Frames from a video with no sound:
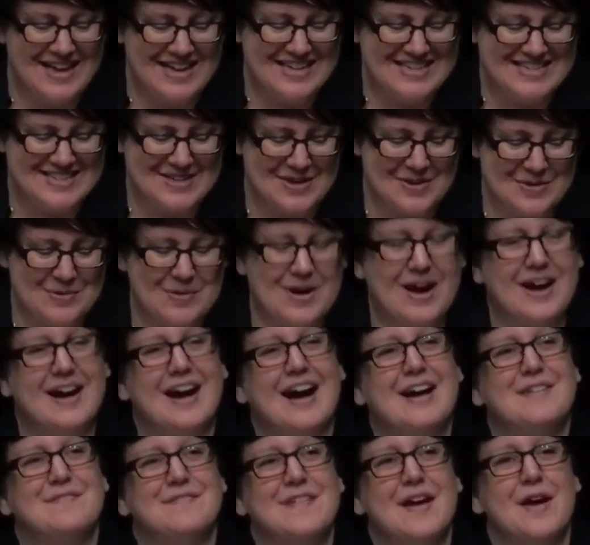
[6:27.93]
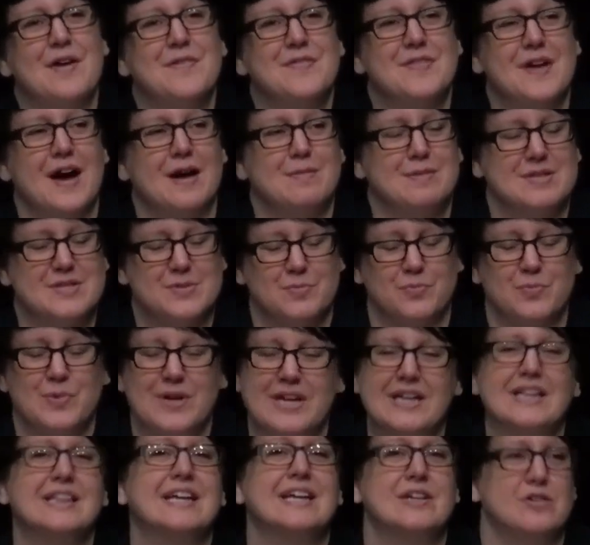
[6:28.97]
So I found I was
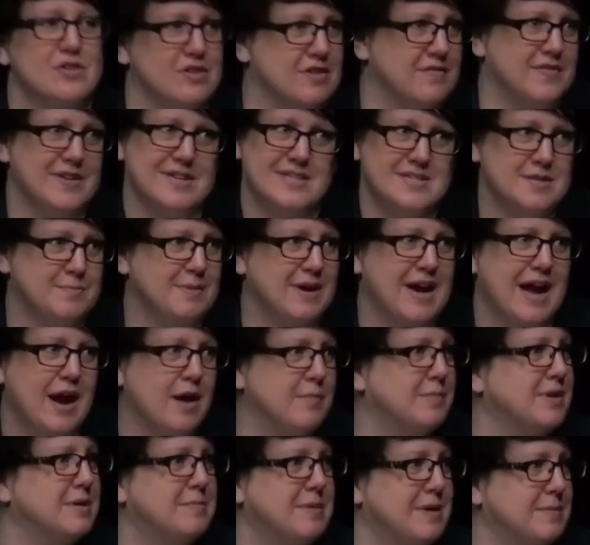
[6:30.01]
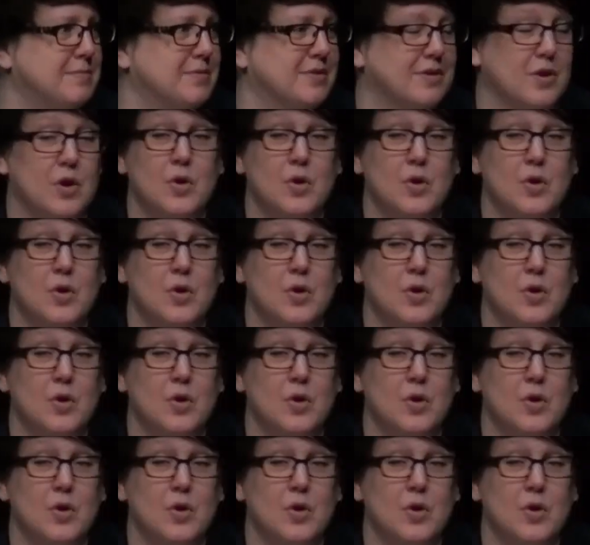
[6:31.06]
really nervous about how many people are,